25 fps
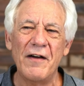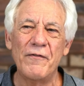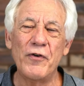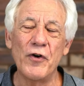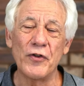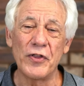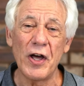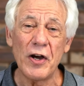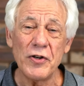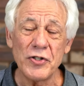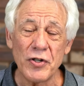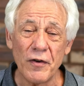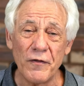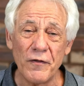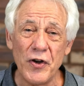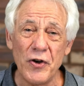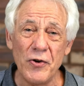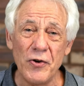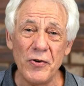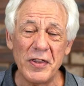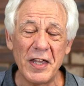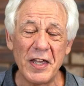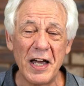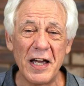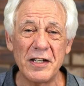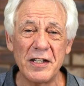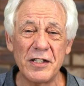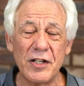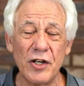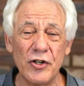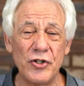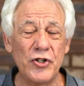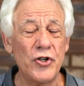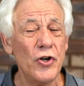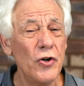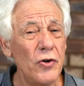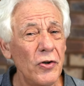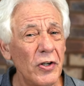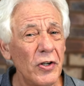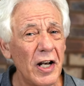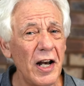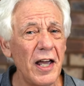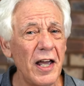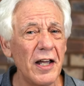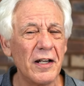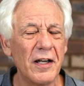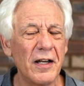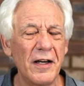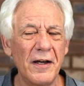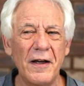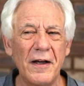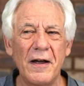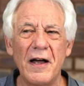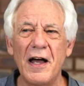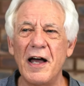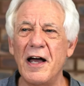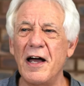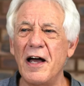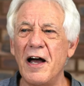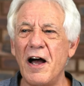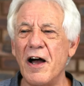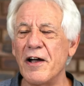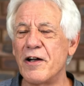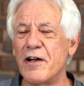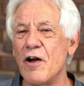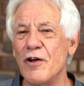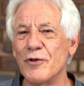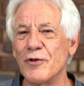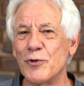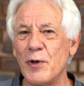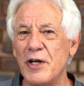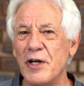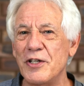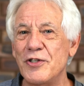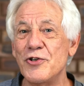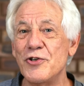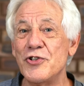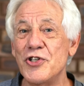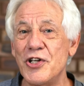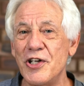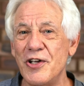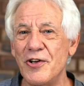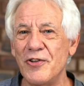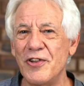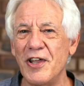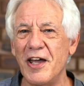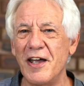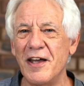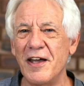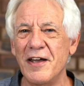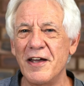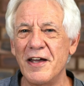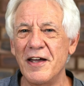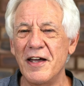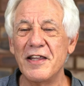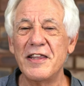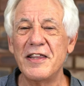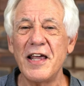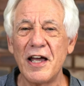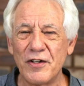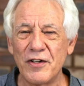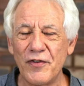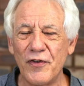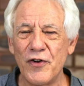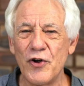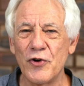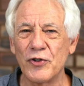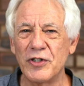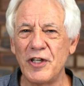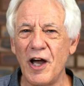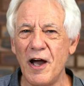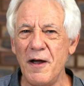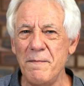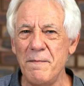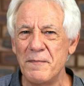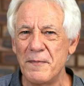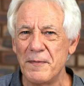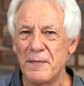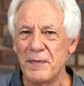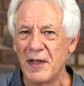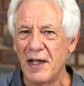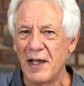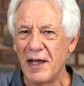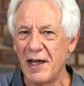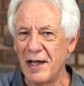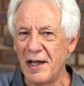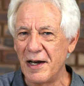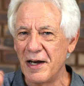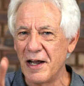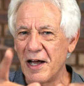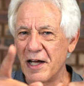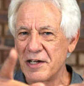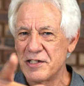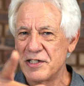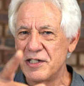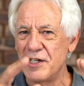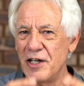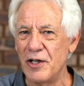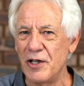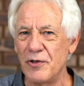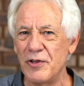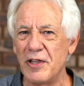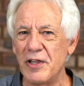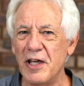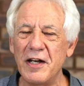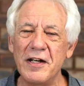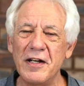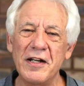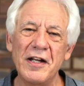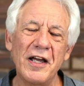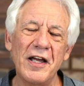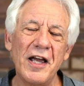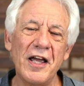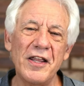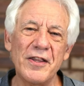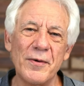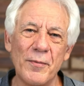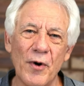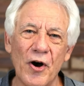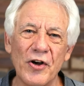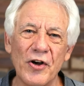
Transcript: For those of you that do click, I can't wait to see you there. Thanks for your time, and I see you then in the